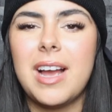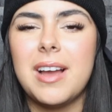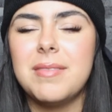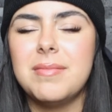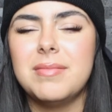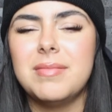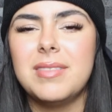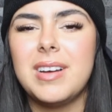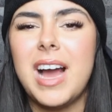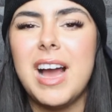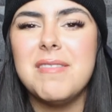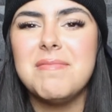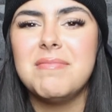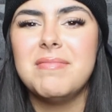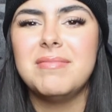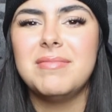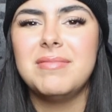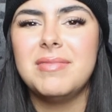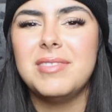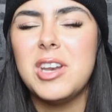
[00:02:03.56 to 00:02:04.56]
I'm,
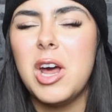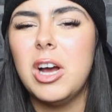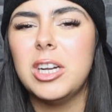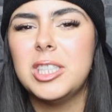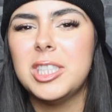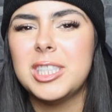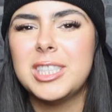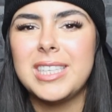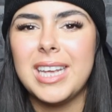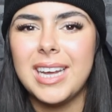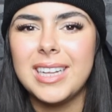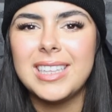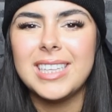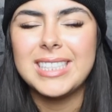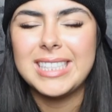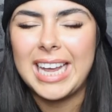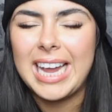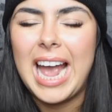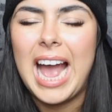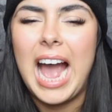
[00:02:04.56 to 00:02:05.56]
I'm not just saying
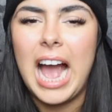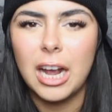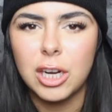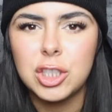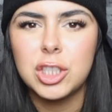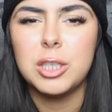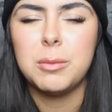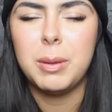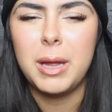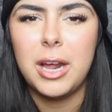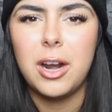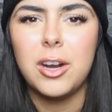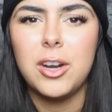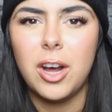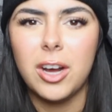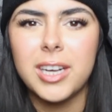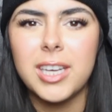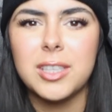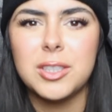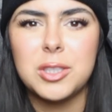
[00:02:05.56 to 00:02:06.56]
this, I actually plan on
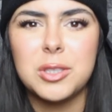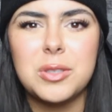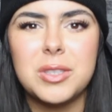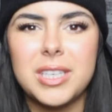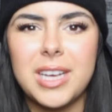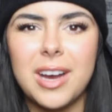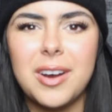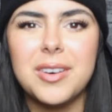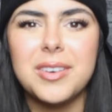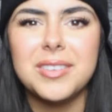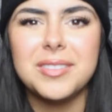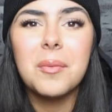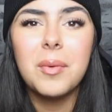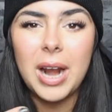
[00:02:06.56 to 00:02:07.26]
knocking Suzy out.